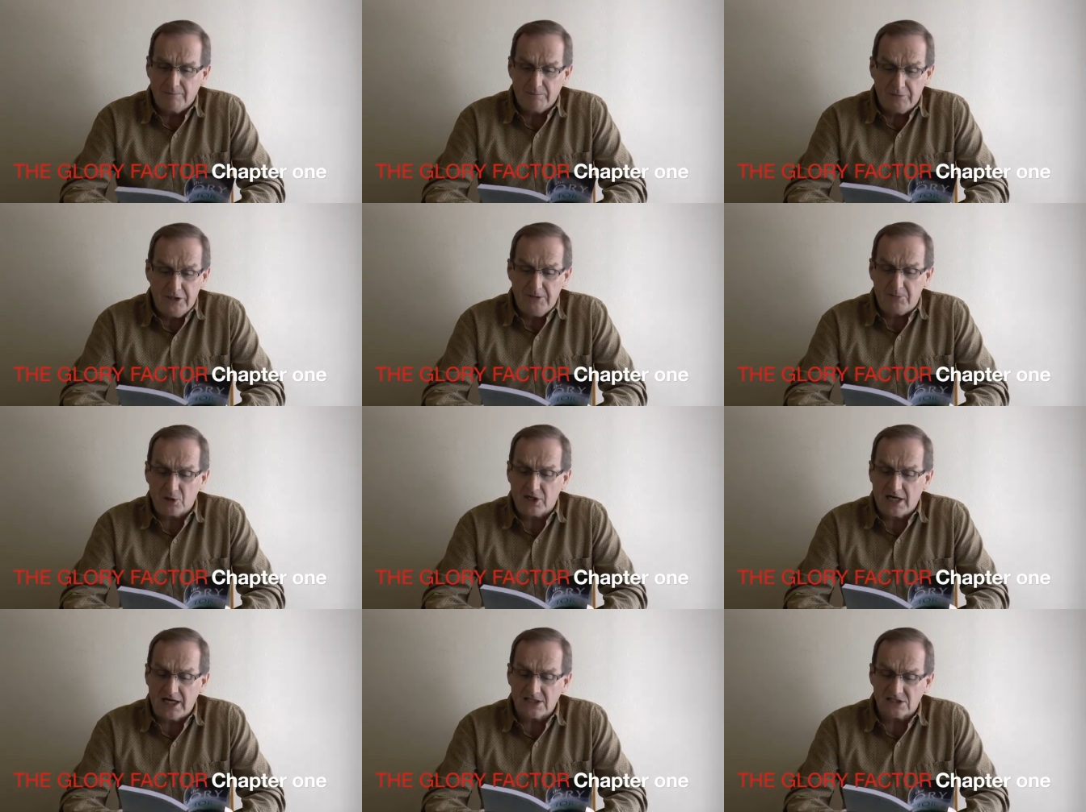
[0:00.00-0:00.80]
People
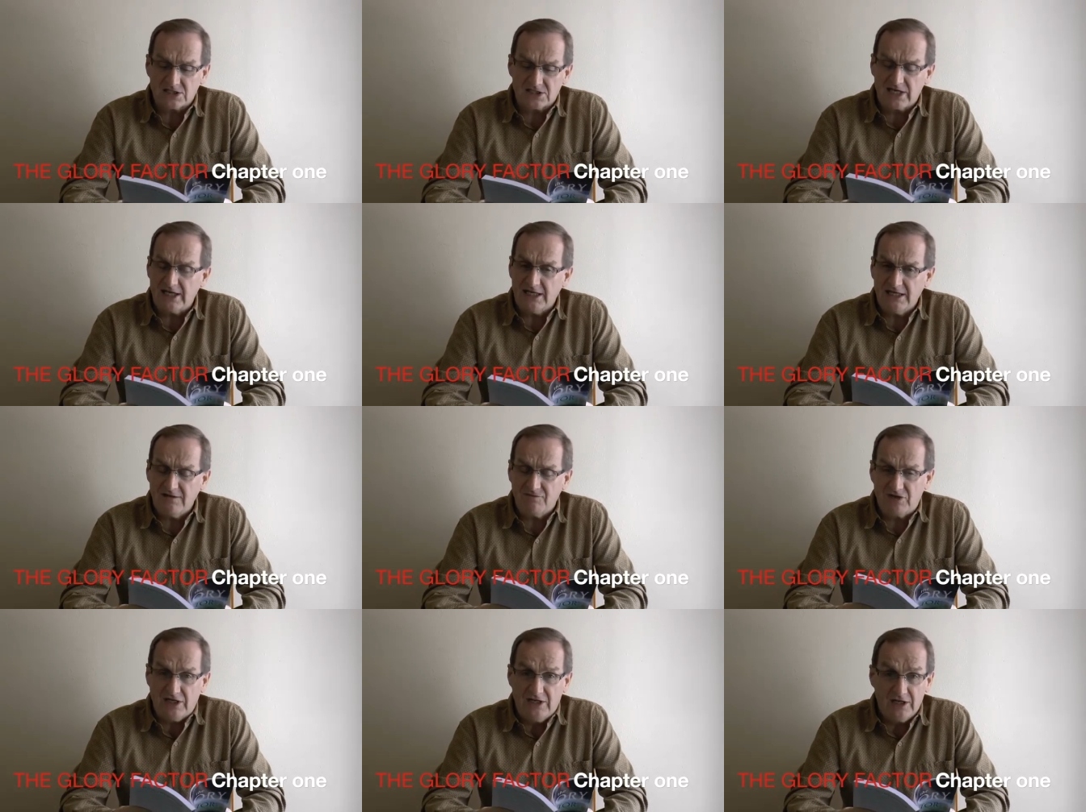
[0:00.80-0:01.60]
got
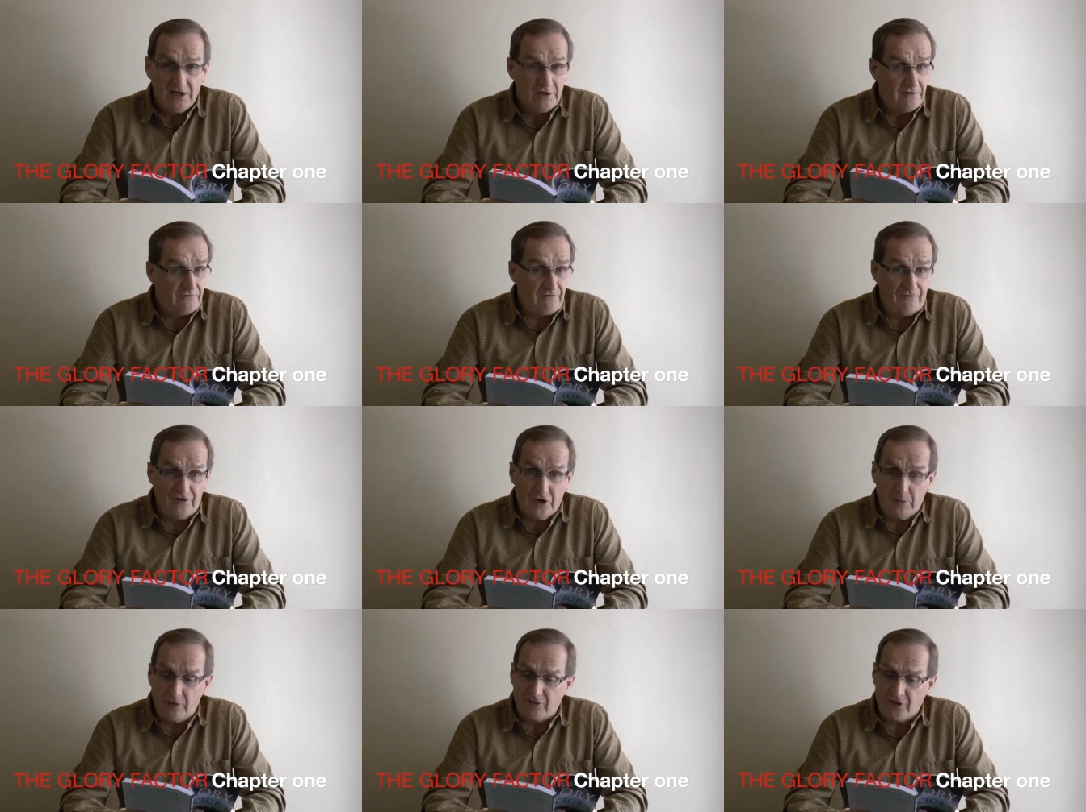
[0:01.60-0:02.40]
saved and
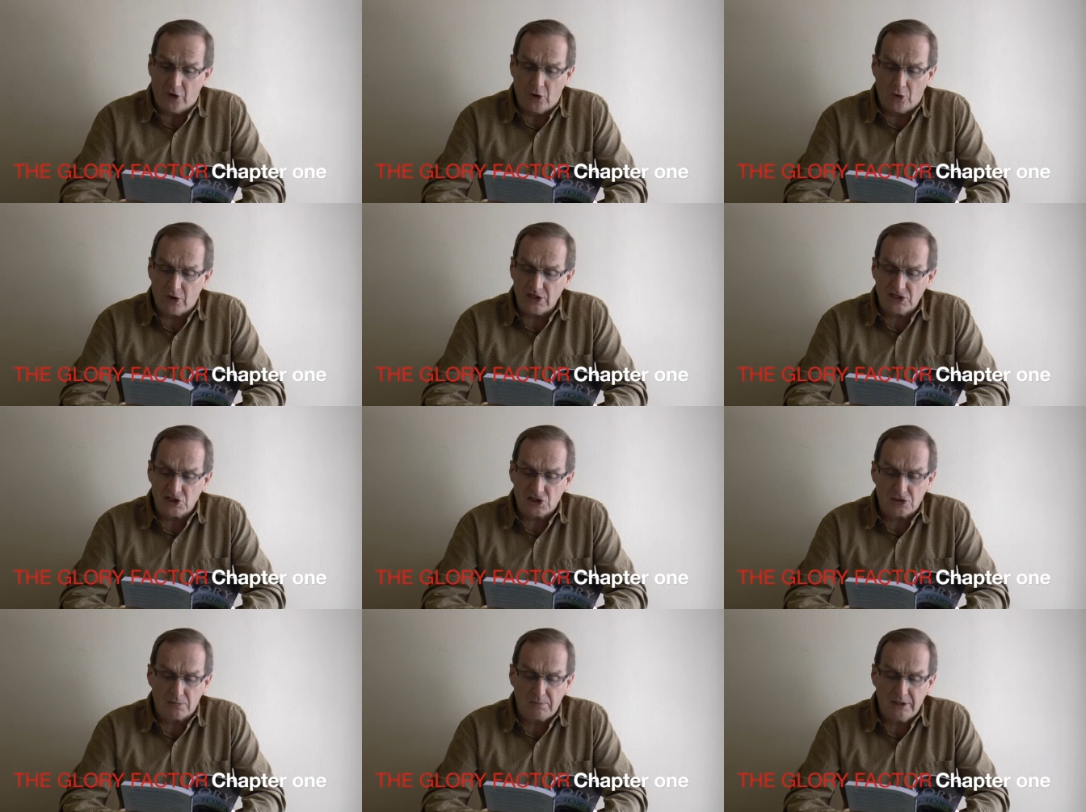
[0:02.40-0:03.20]
filled with the Holy
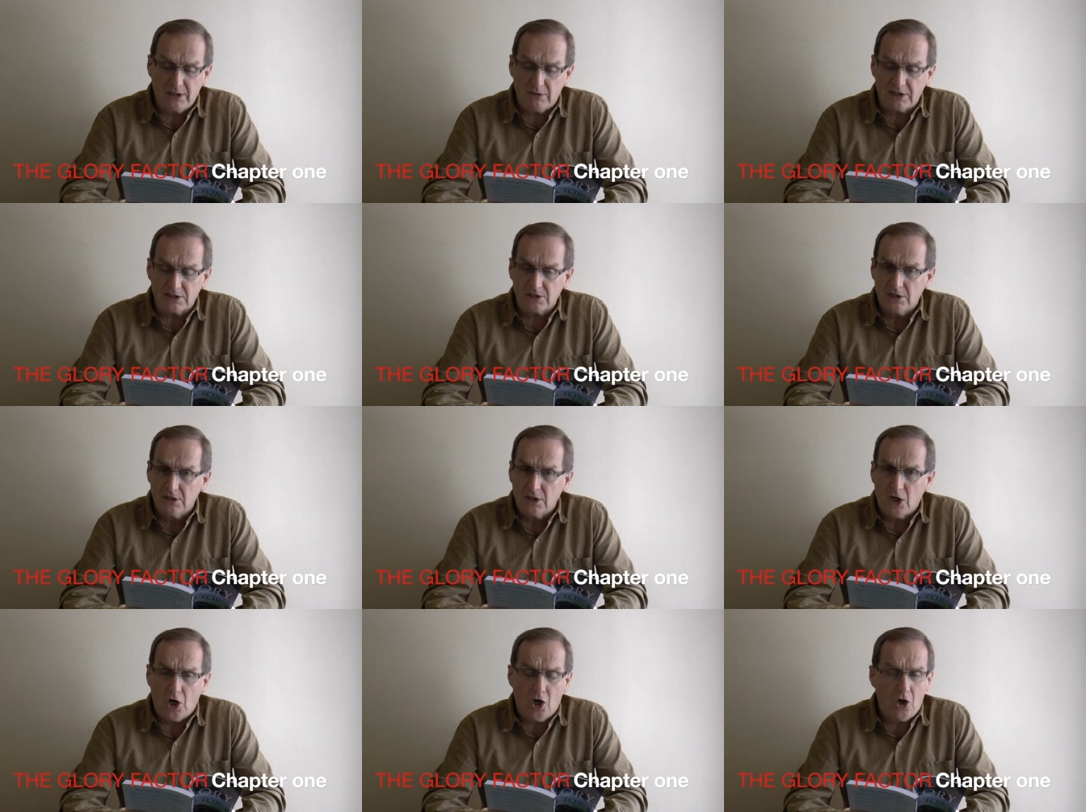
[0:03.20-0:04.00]
Spirit
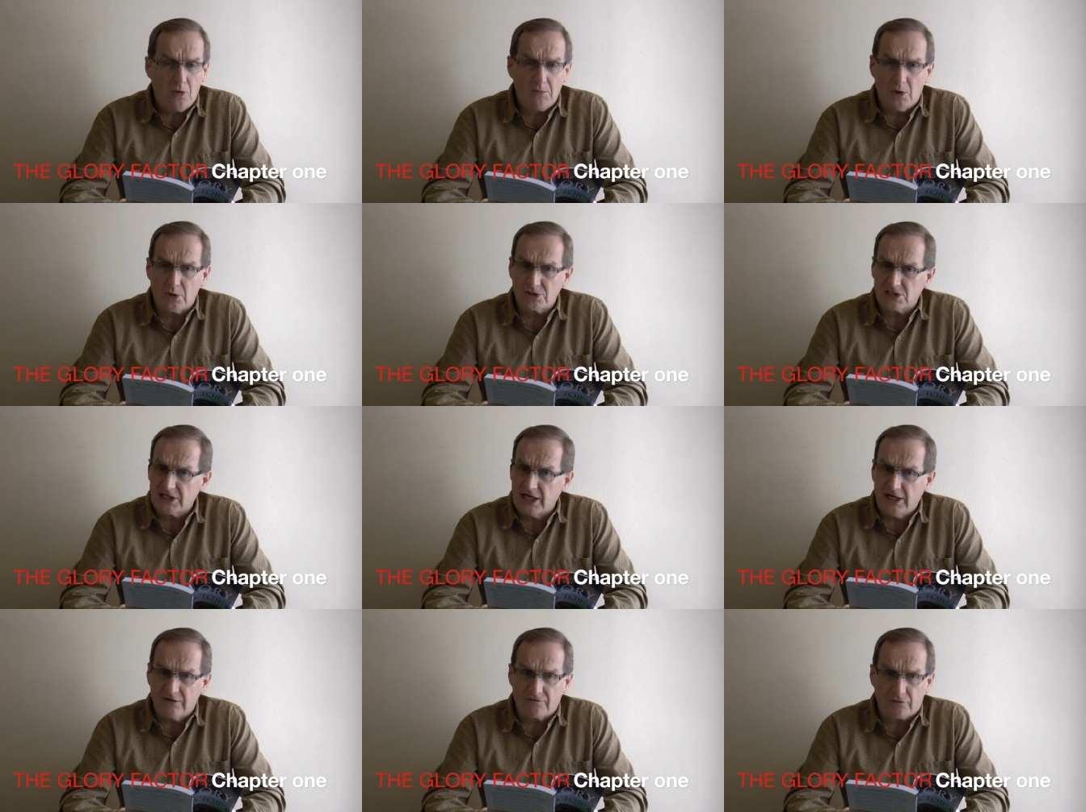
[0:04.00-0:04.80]

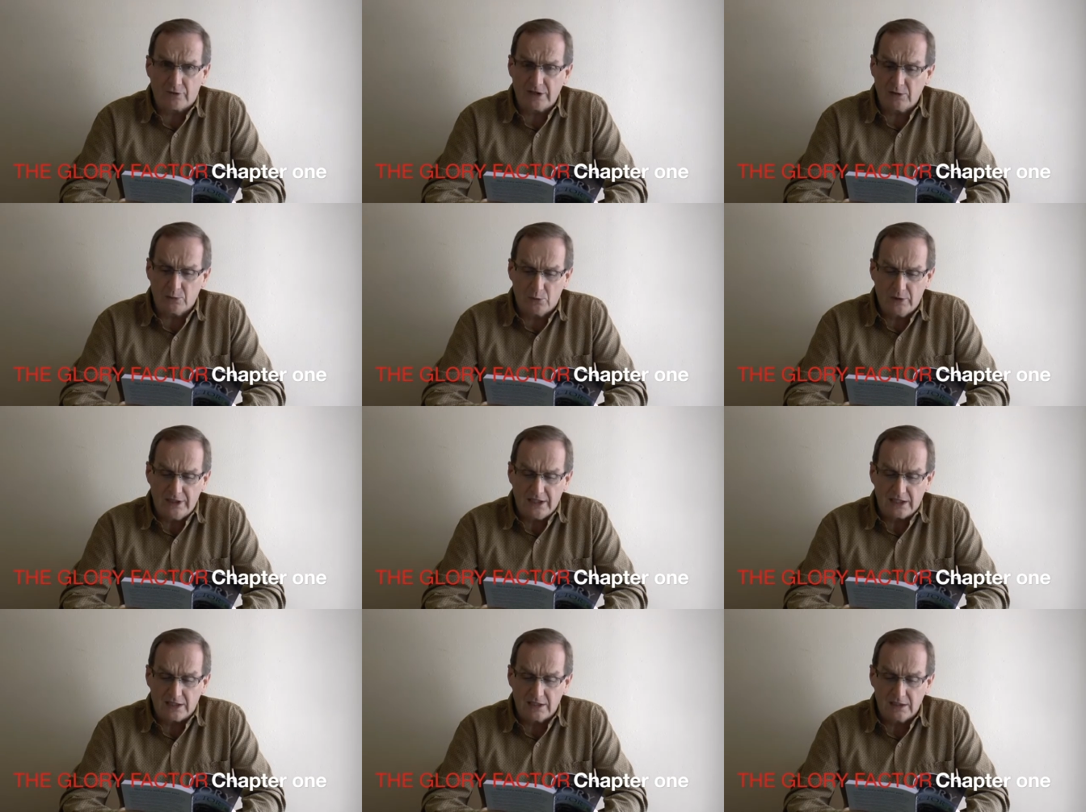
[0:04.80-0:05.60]
almost every
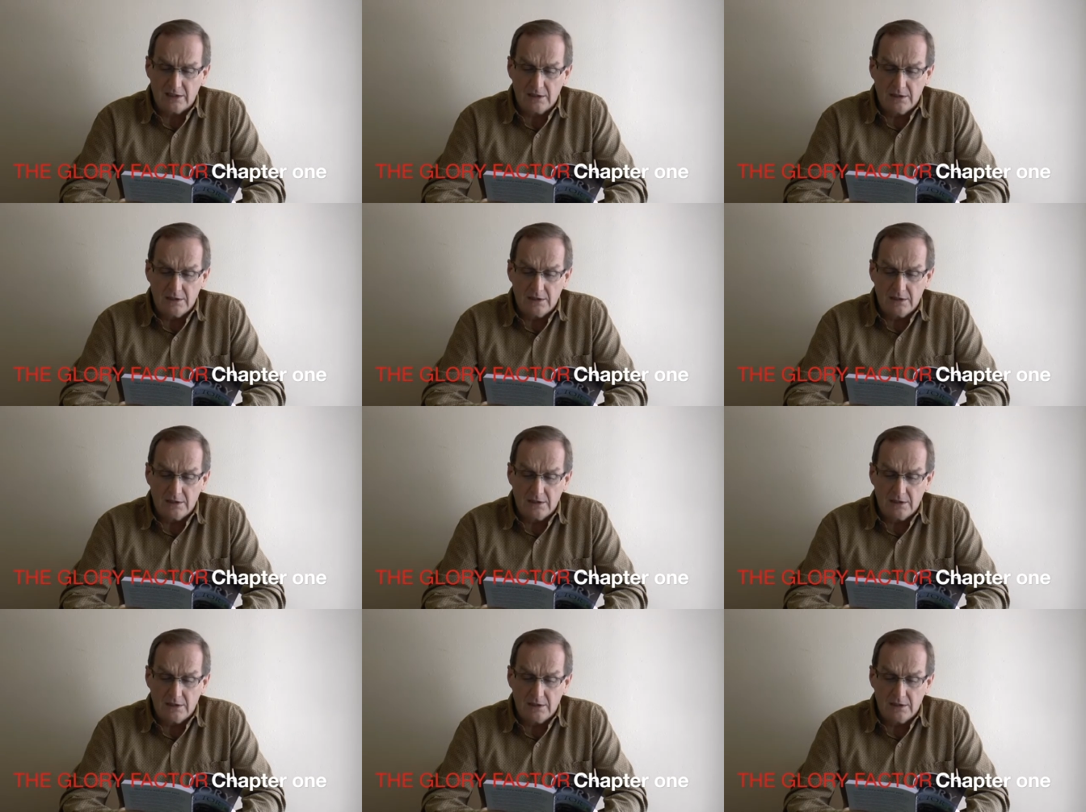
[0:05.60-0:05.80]
week.